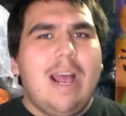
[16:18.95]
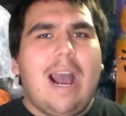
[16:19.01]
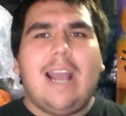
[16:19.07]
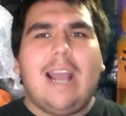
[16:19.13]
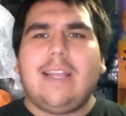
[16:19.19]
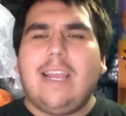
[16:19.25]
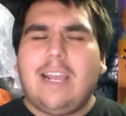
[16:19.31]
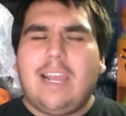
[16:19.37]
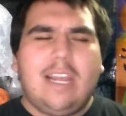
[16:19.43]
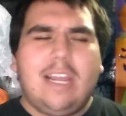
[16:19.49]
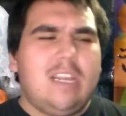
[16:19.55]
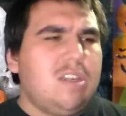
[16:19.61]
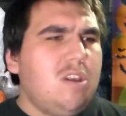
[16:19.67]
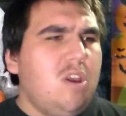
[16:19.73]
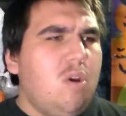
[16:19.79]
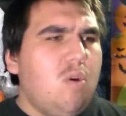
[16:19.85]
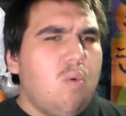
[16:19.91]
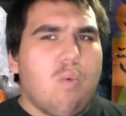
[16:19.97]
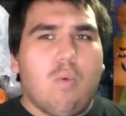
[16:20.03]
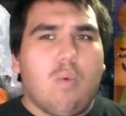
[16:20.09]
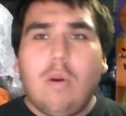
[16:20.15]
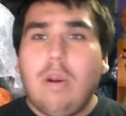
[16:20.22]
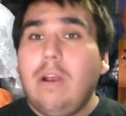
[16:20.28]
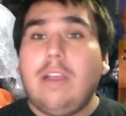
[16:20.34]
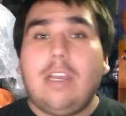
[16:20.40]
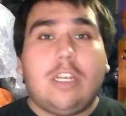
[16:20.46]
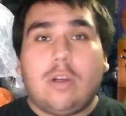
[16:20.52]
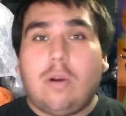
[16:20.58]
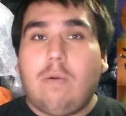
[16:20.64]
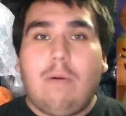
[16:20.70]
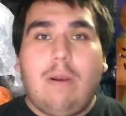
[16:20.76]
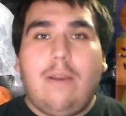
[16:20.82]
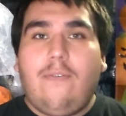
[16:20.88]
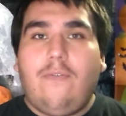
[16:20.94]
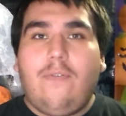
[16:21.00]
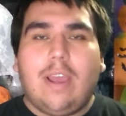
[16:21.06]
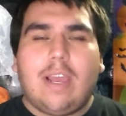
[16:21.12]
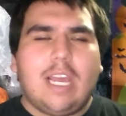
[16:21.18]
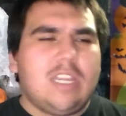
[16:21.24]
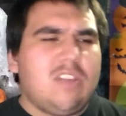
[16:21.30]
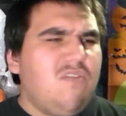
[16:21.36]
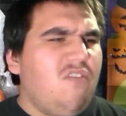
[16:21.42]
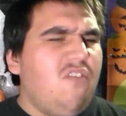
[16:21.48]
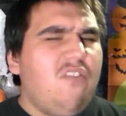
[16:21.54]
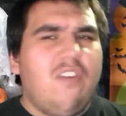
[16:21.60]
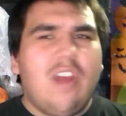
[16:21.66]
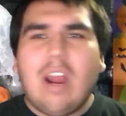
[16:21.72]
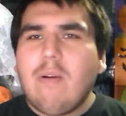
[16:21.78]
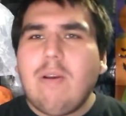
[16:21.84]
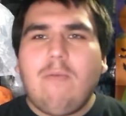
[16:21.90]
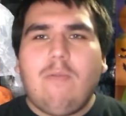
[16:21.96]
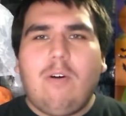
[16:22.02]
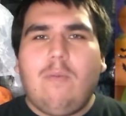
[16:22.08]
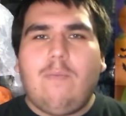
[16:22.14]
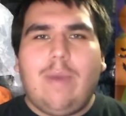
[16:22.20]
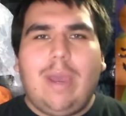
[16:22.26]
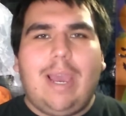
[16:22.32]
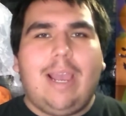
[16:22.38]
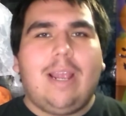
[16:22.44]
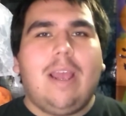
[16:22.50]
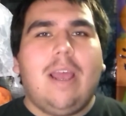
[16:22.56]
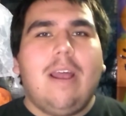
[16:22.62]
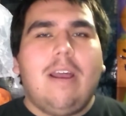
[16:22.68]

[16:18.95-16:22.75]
I think it is really terrific. It's very well made.